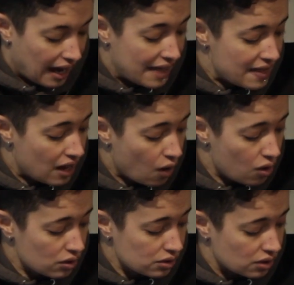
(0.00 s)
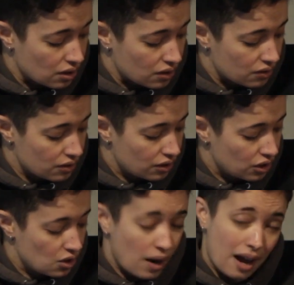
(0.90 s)
And that also
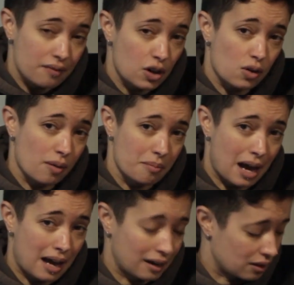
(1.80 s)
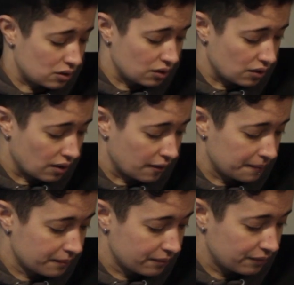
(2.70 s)
you have a chromatic tuner
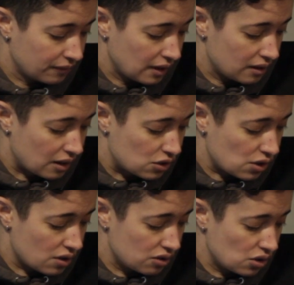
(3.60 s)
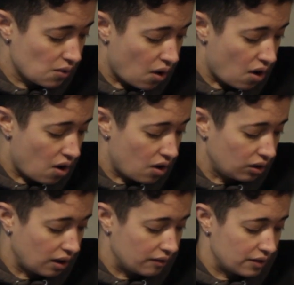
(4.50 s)
that shows you
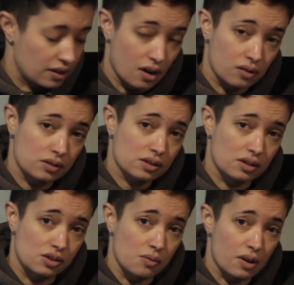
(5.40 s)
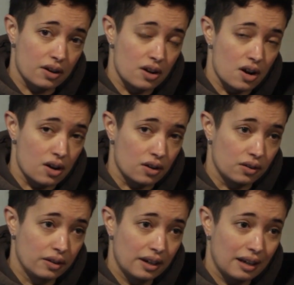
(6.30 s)
all of the notes, because you want to
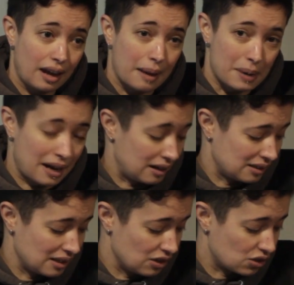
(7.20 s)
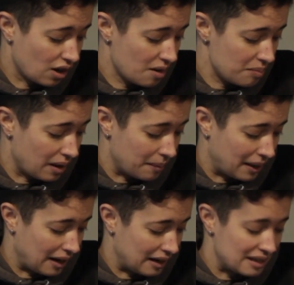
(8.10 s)
know, am I at a C sharp? Am
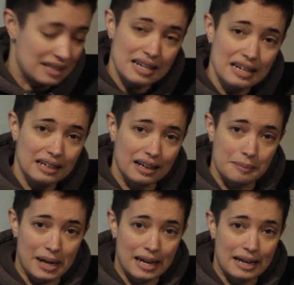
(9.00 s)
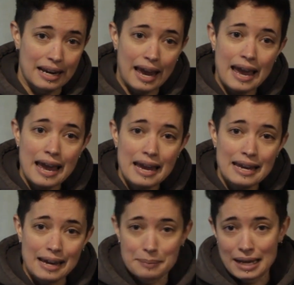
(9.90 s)
I at a D? Am I at an
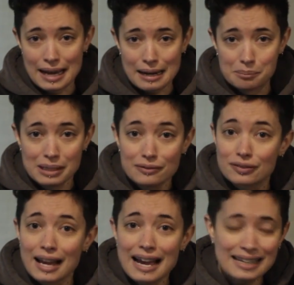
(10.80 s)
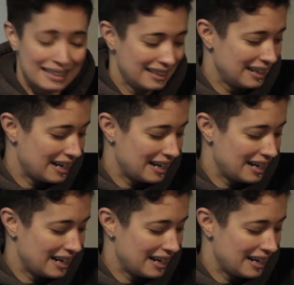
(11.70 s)
A? Am I at a B flat?